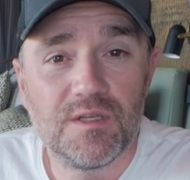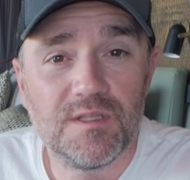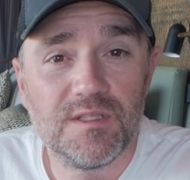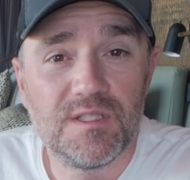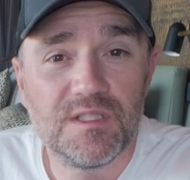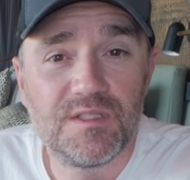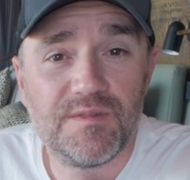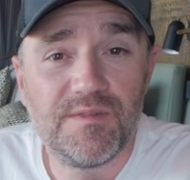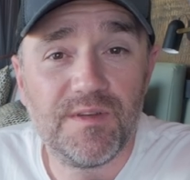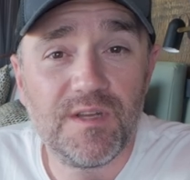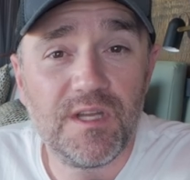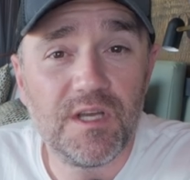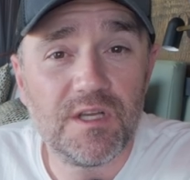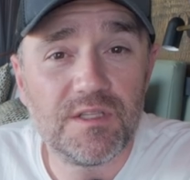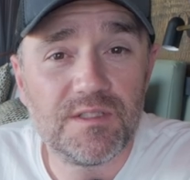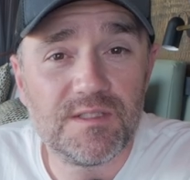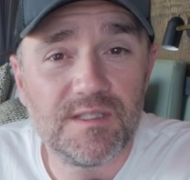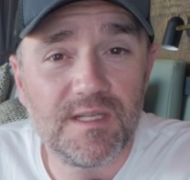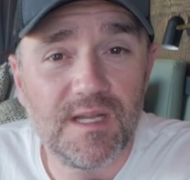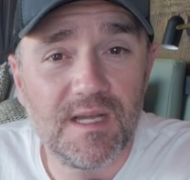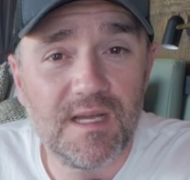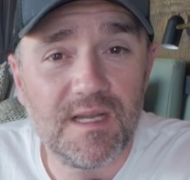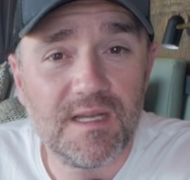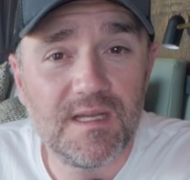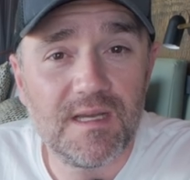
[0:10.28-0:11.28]
in this video
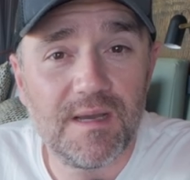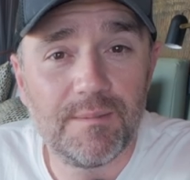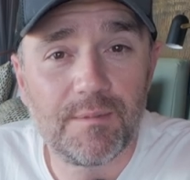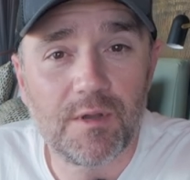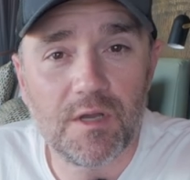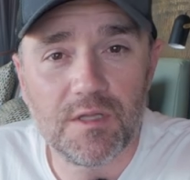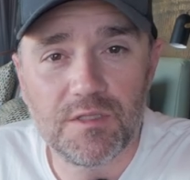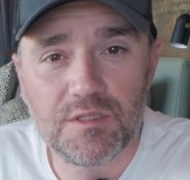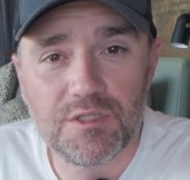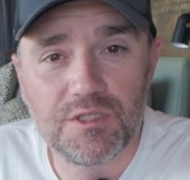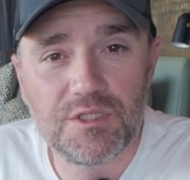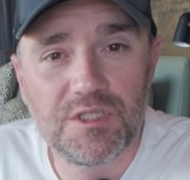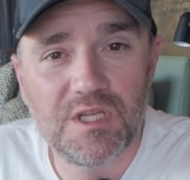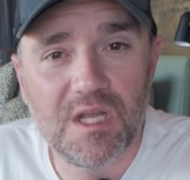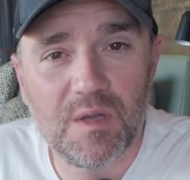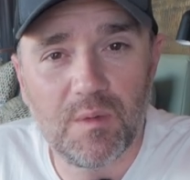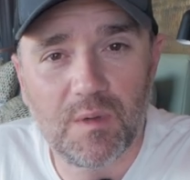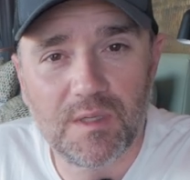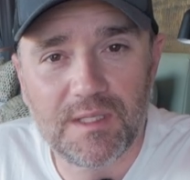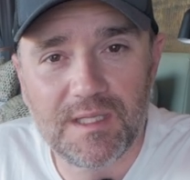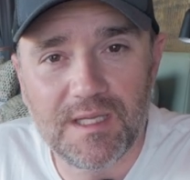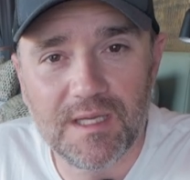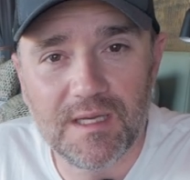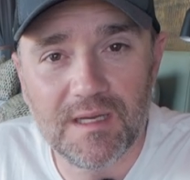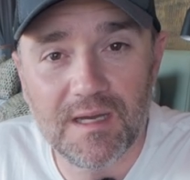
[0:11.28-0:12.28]
today, I'm going to share
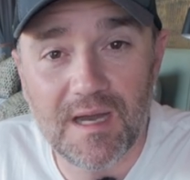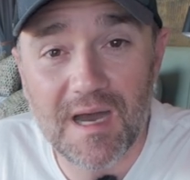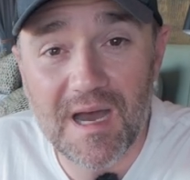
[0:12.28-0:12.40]
what gear